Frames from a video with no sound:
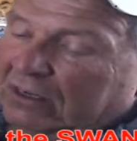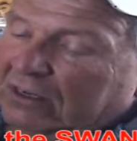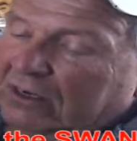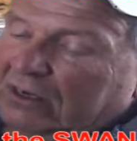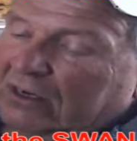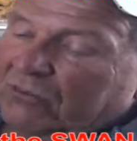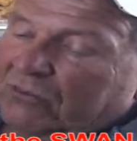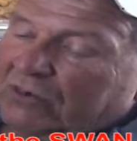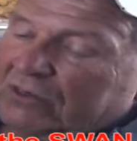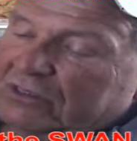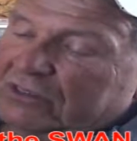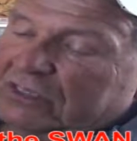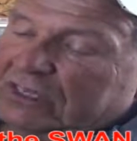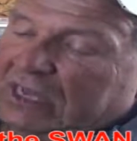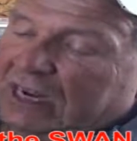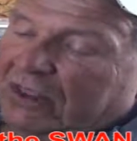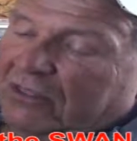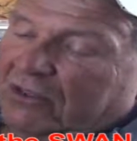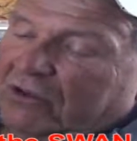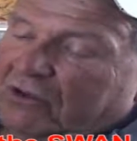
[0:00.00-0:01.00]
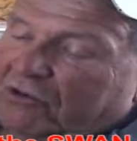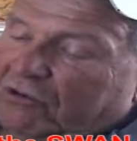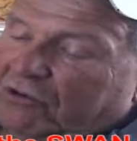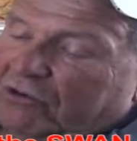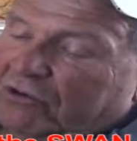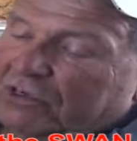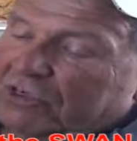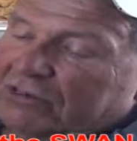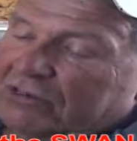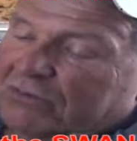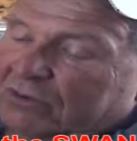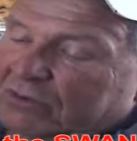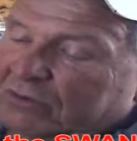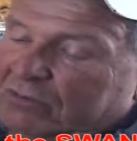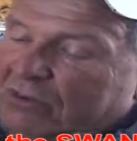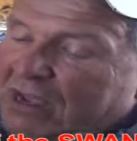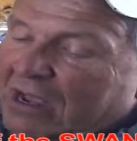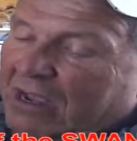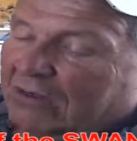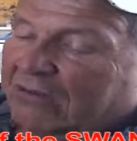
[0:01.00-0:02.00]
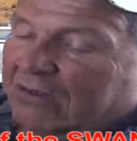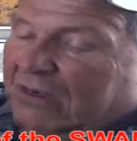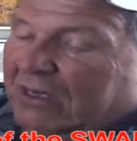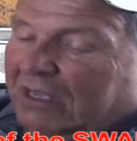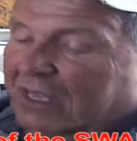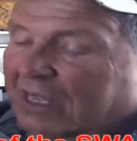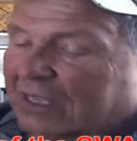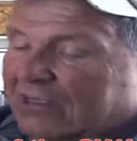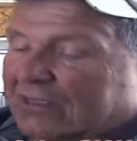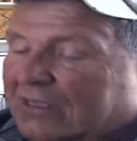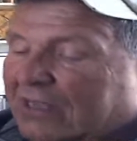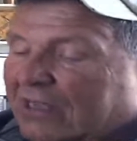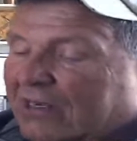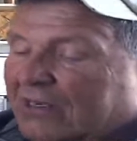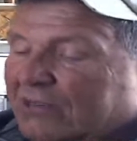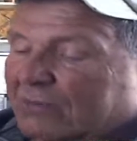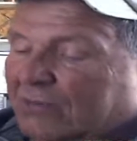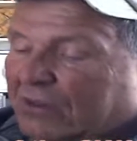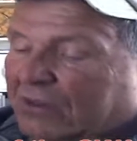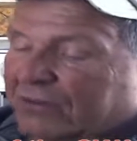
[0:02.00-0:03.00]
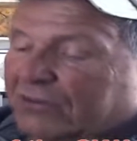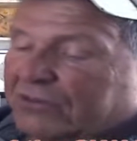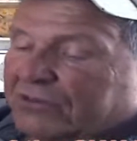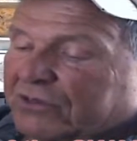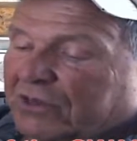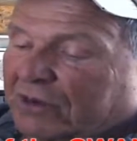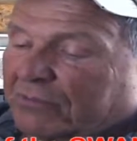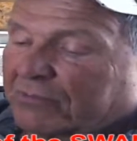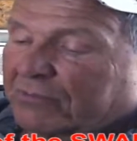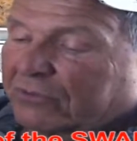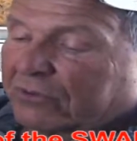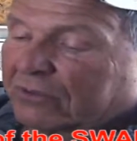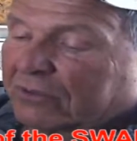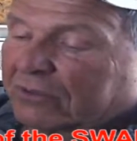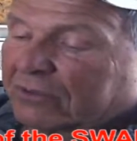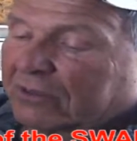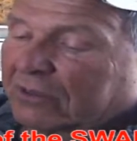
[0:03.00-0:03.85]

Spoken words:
"It runs out of the corners of his mouth and it gets on his mother's apron."